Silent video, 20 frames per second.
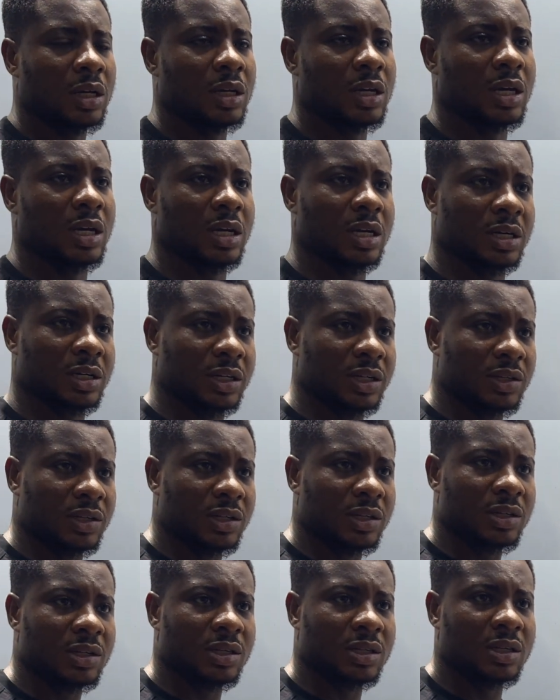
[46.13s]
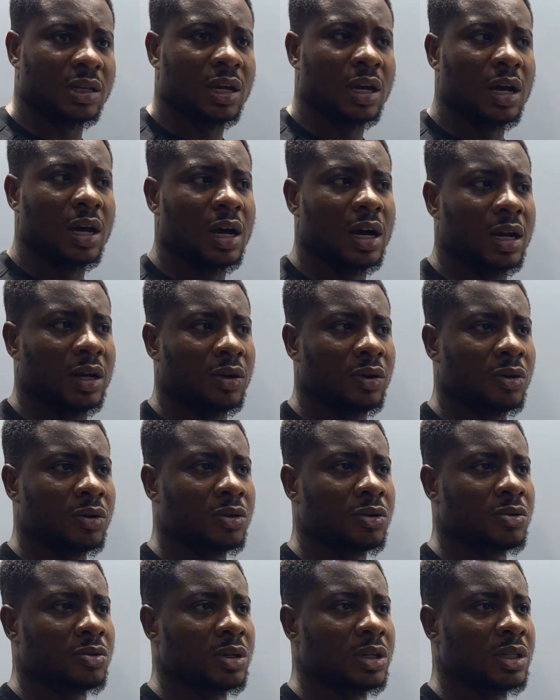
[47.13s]
increases
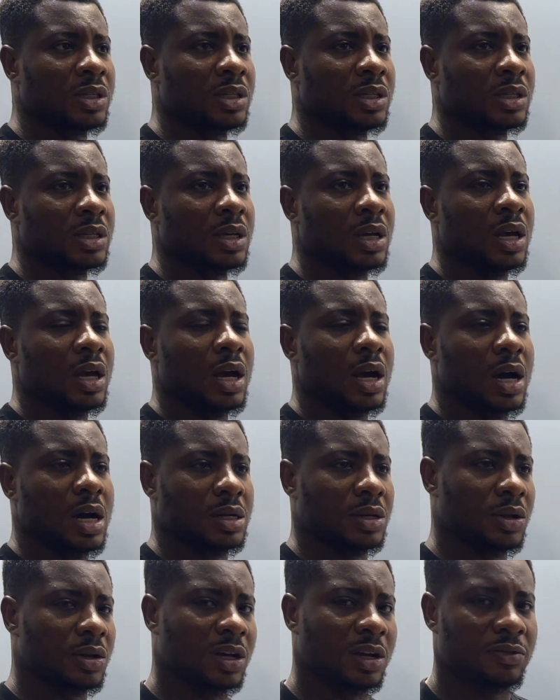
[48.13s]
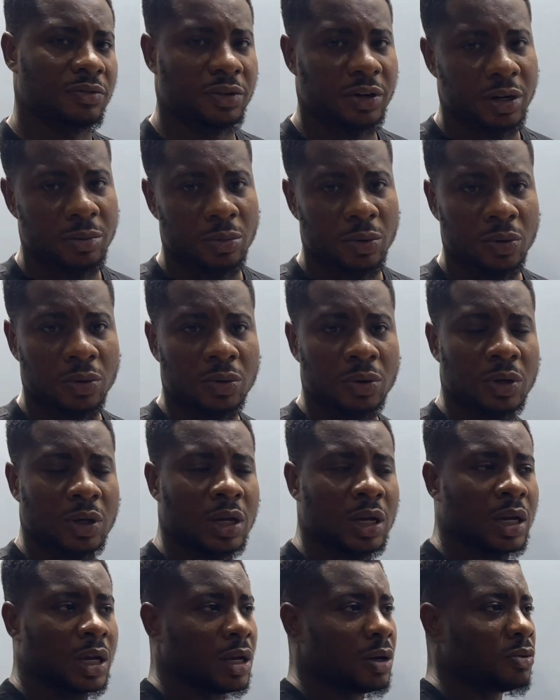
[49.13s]
along with another variable,
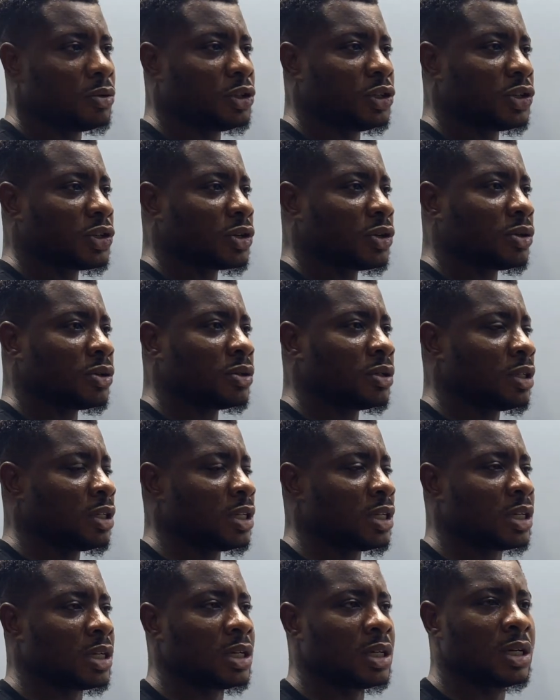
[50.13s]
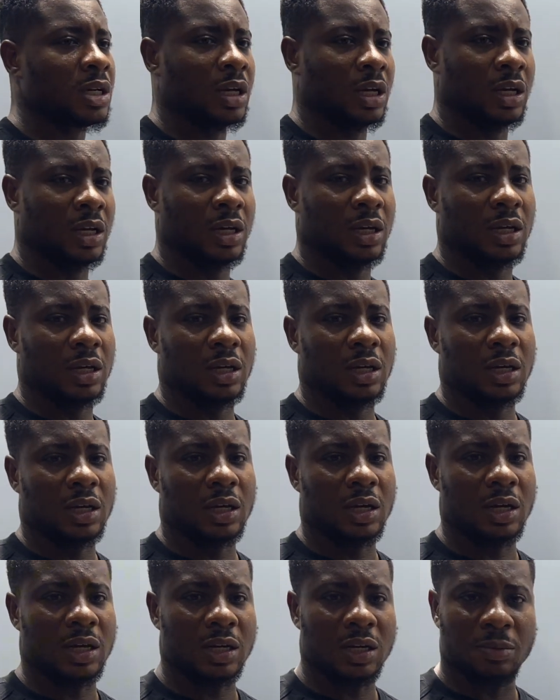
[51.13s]
which is called the
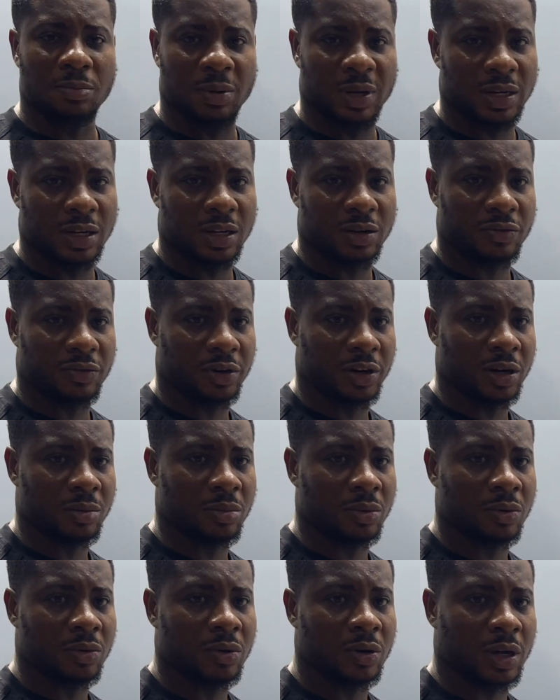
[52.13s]
independent variable.